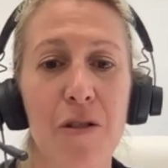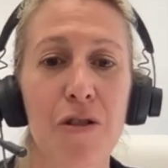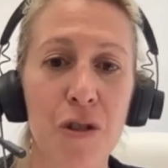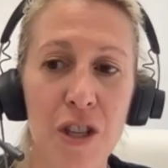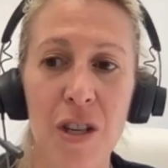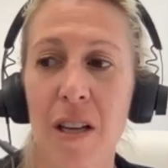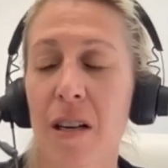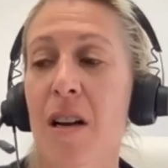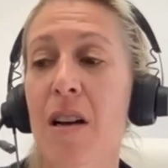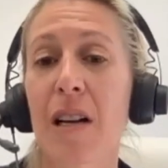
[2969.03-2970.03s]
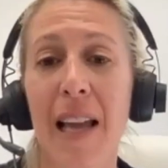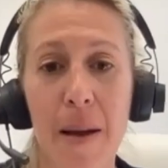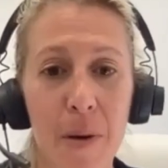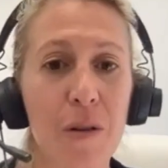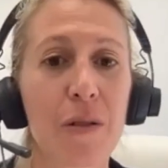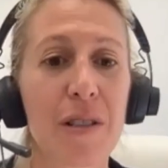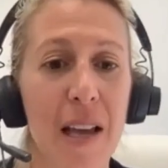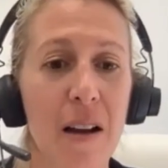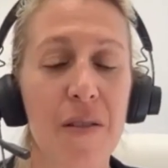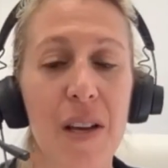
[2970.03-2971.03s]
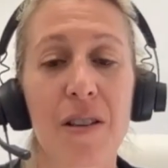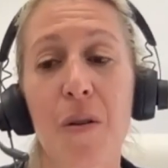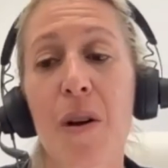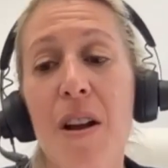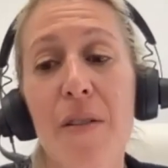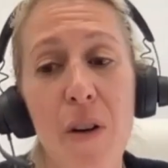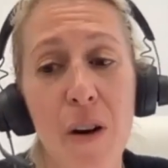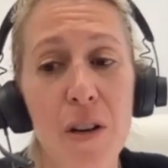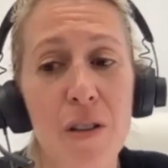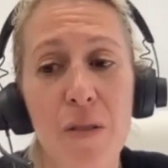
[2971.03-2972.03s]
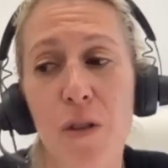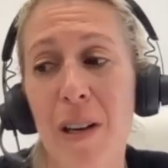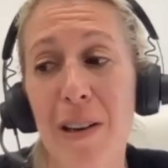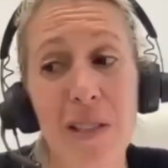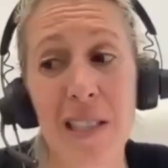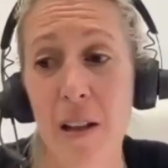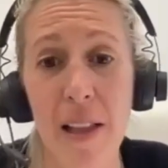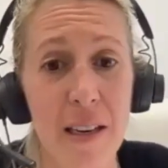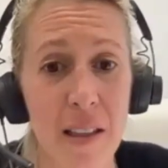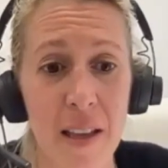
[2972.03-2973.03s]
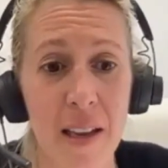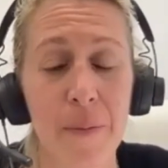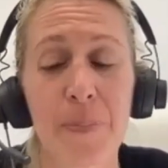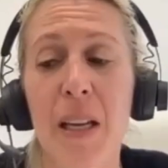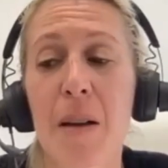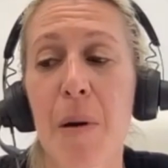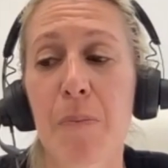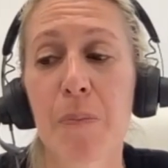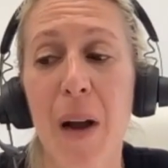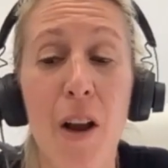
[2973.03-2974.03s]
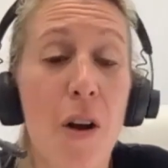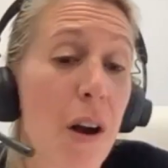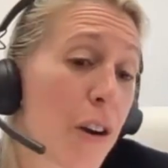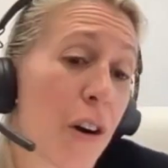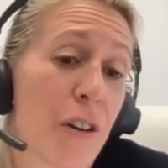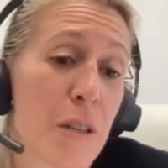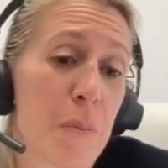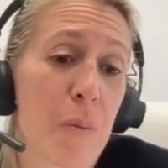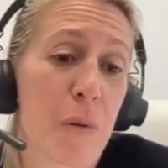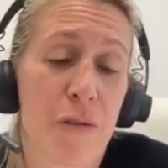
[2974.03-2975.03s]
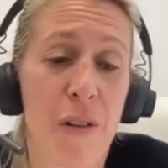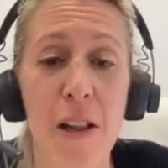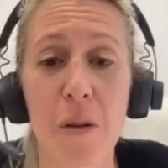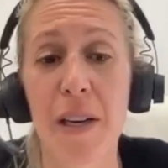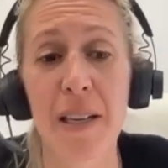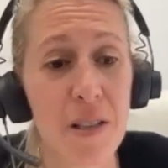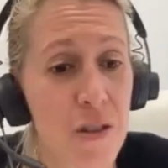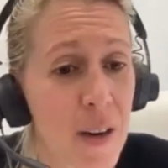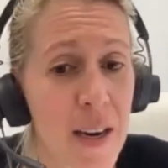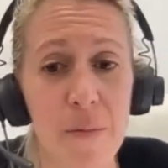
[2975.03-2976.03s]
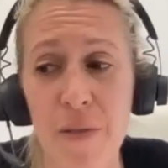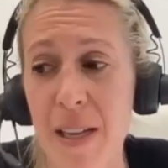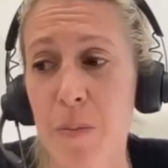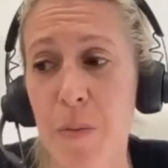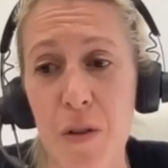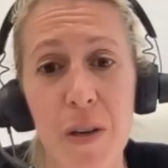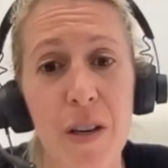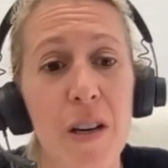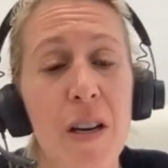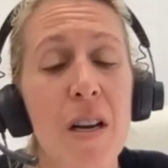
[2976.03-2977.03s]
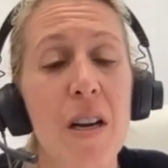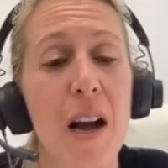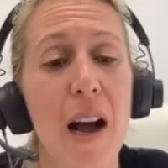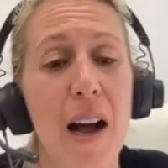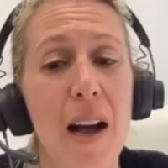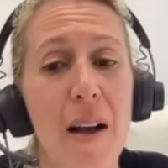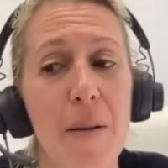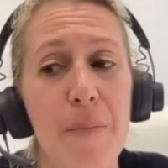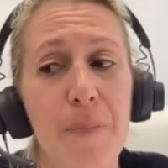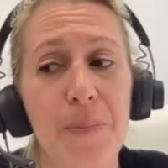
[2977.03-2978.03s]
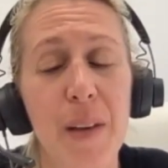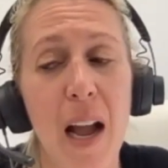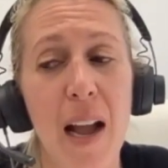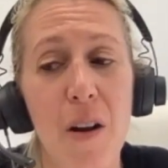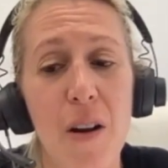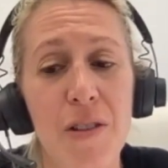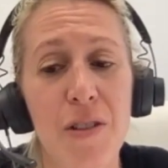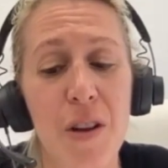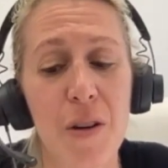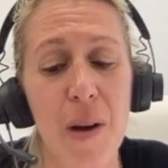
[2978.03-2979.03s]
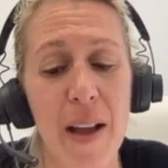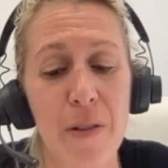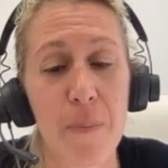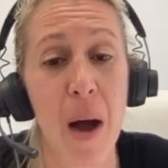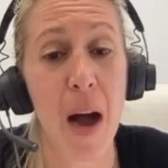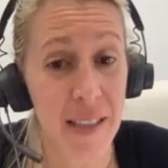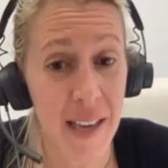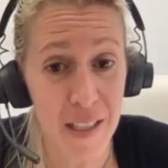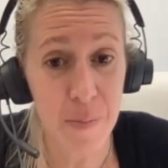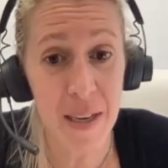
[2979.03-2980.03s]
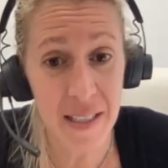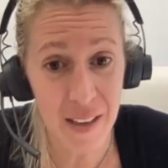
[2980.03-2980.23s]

nutrition, chemicals, that kind of thing. So very useful. I don't sell anything, but I h- encourage people to follow on Instagram, Facebook, Twitter. Um, I also I'm, have I'm sorry, a uh, podcast uh, myself.